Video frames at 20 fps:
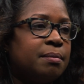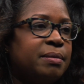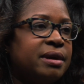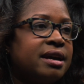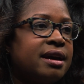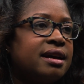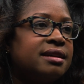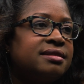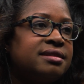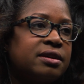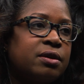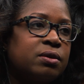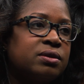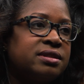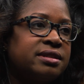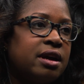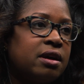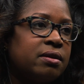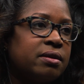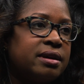because sickle
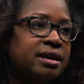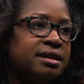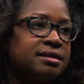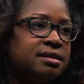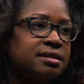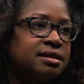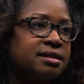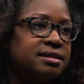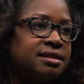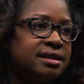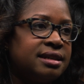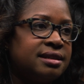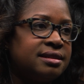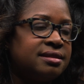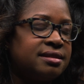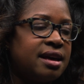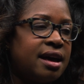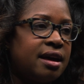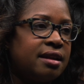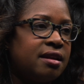cell is a
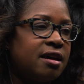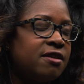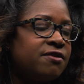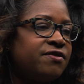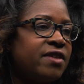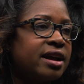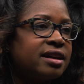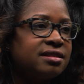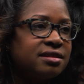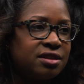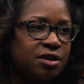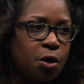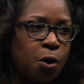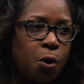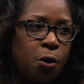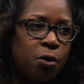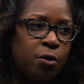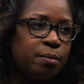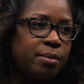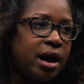disease that affects the
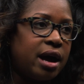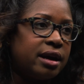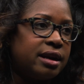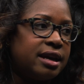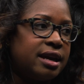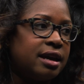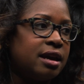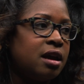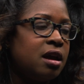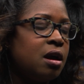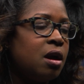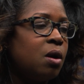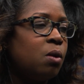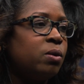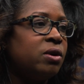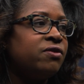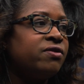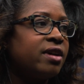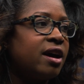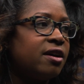whole body,
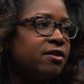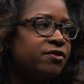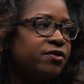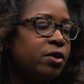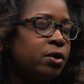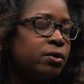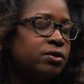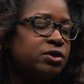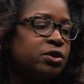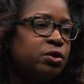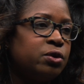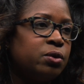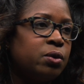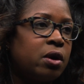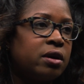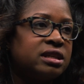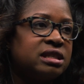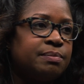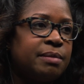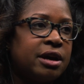we've got folks who
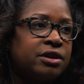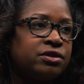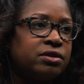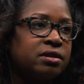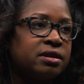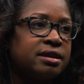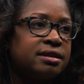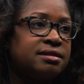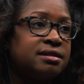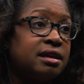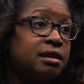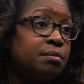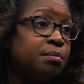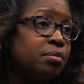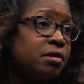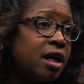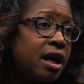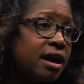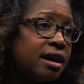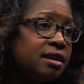are specialists in
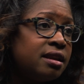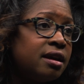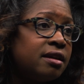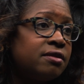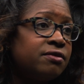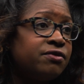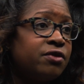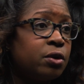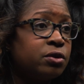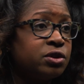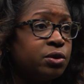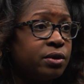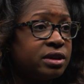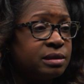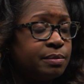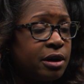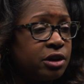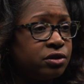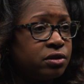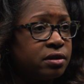blood, folks who are
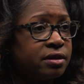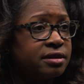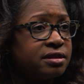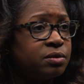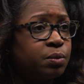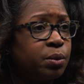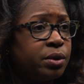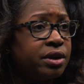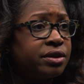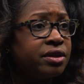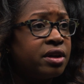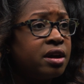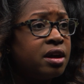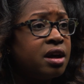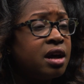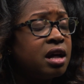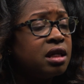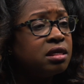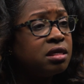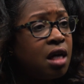specialists with
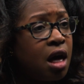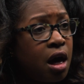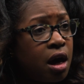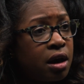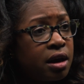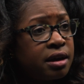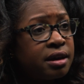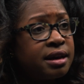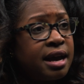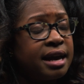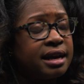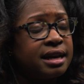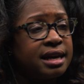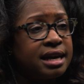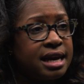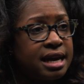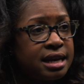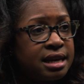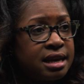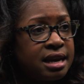lung and
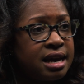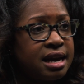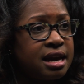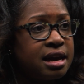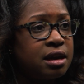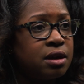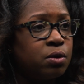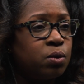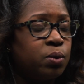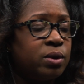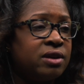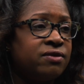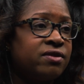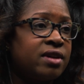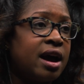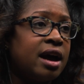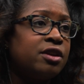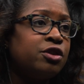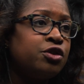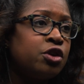kidney. We've
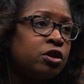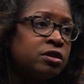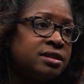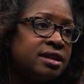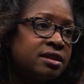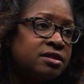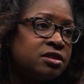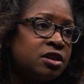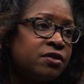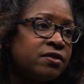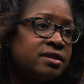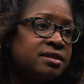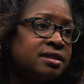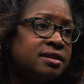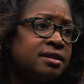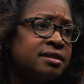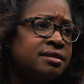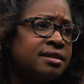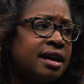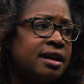got nursing
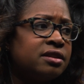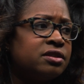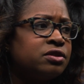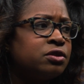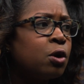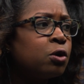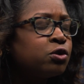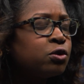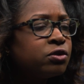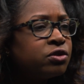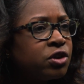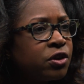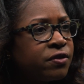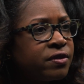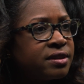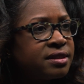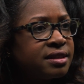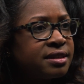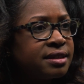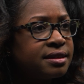services and social
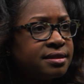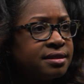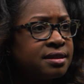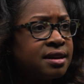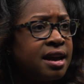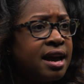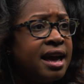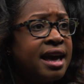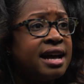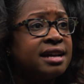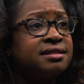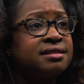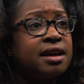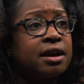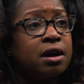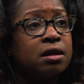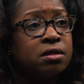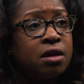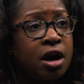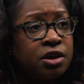services and
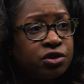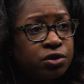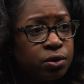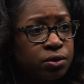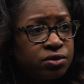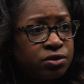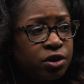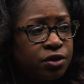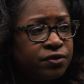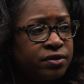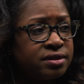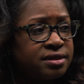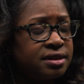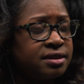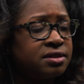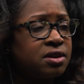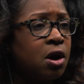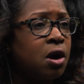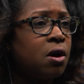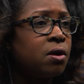psychological
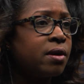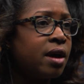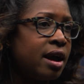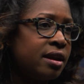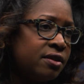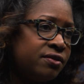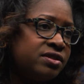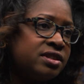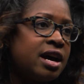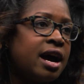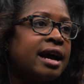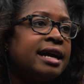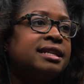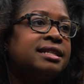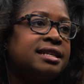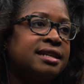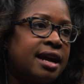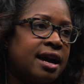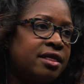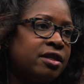services all kind of
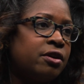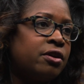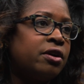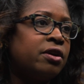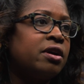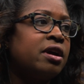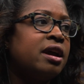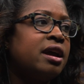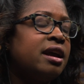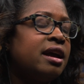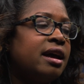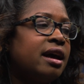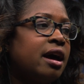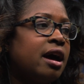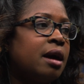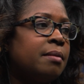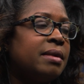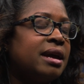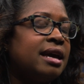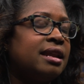tied together
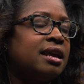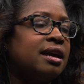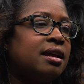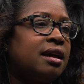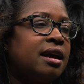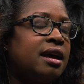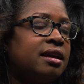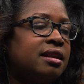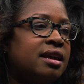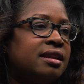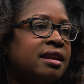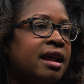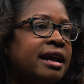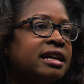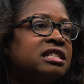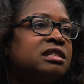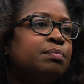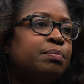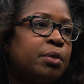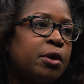in a
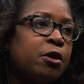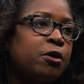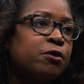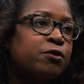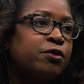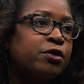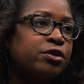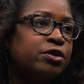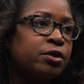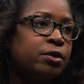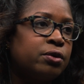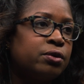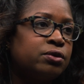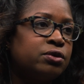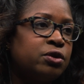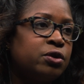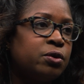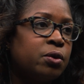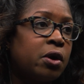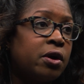nice bow for
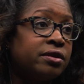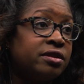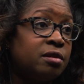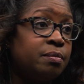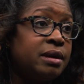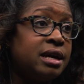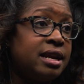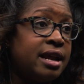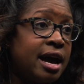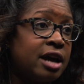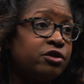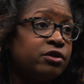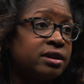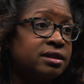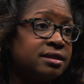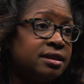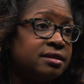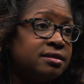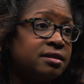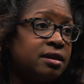those who are in the
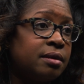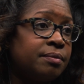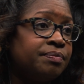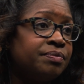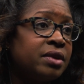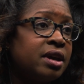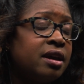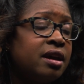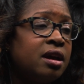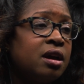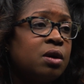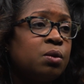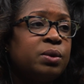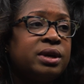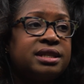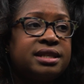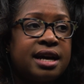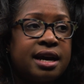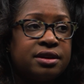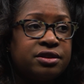pediatric system.
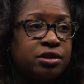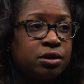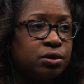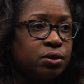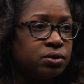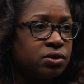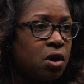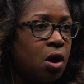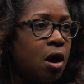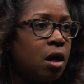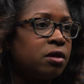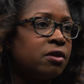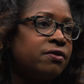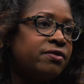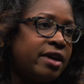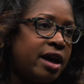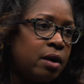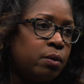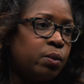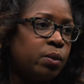We tend to lose all
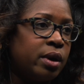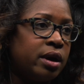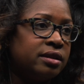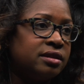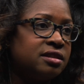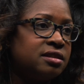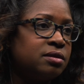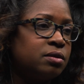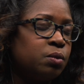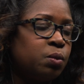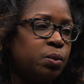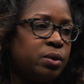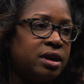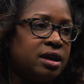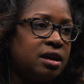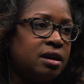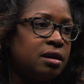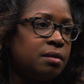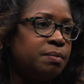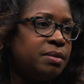of that once
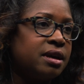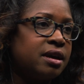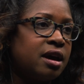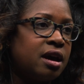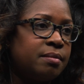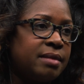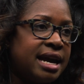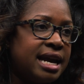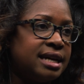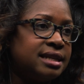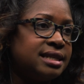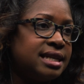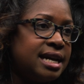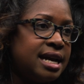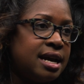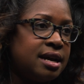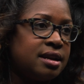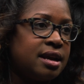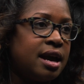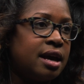we become
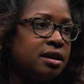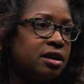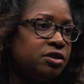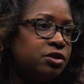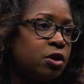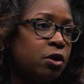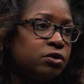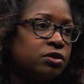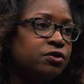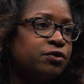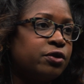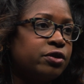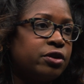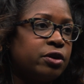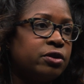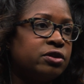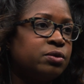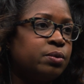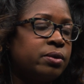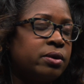18 and adults for
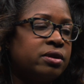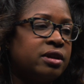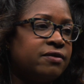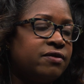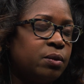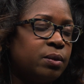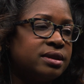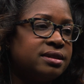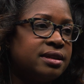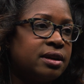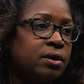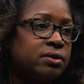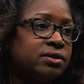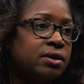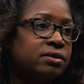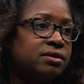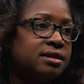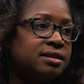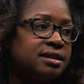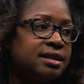those living with sickle
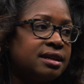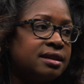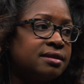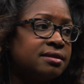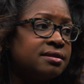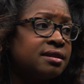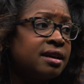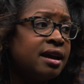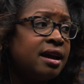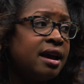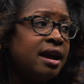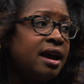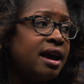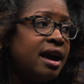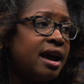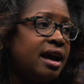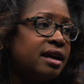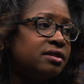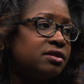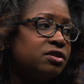cell disease.
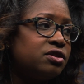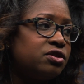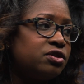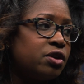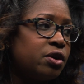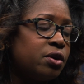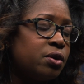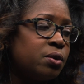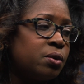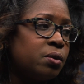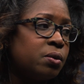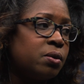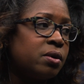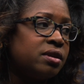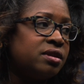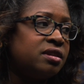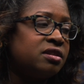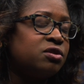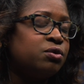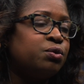And
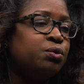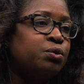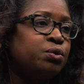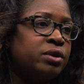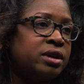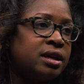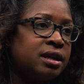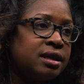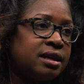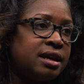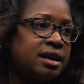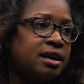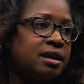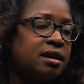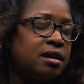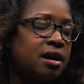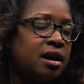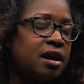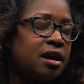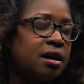so this
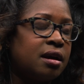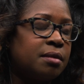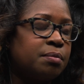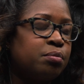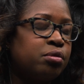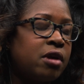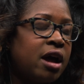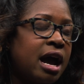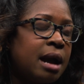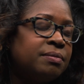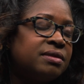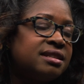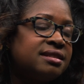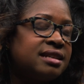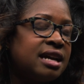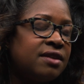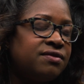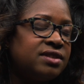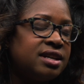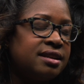really prime
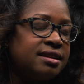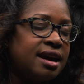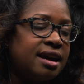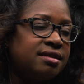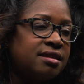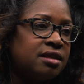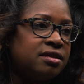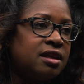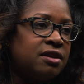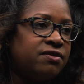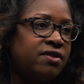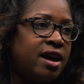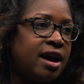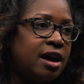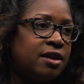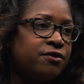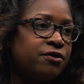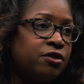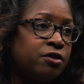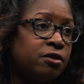safety net that they've
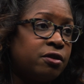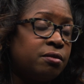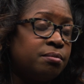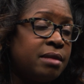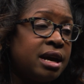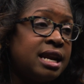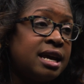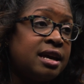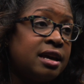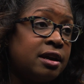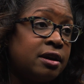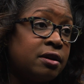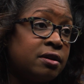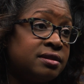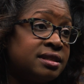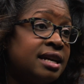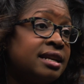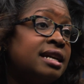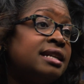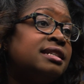had for many
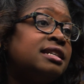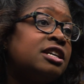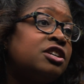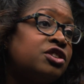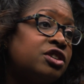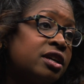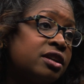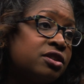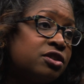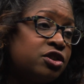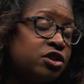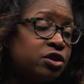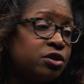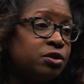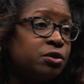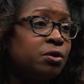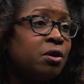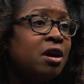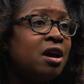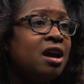years, in addition
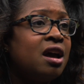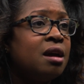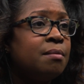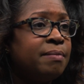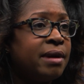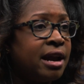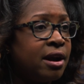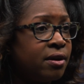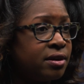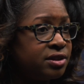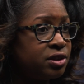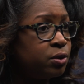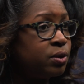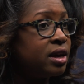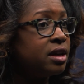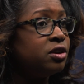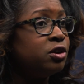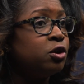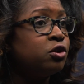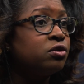to parents who
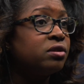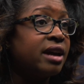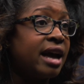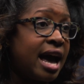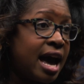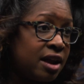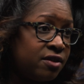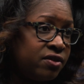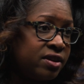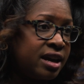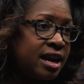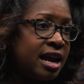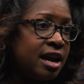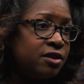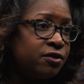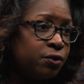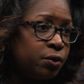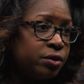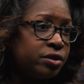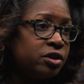can usually
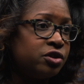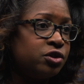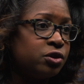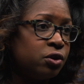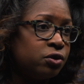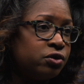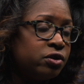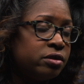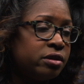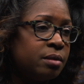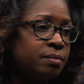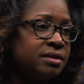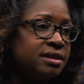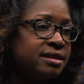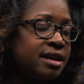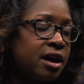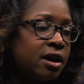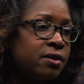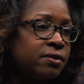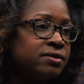advocate for the children
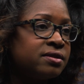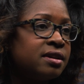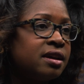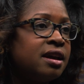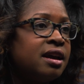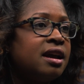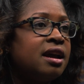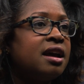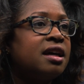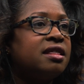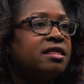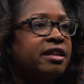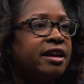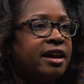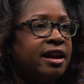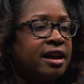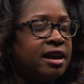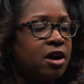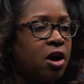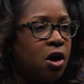themselves,
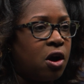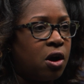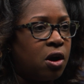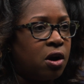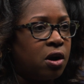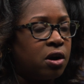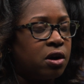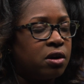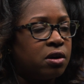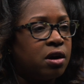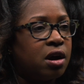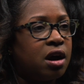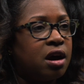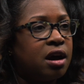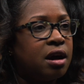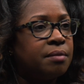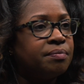they are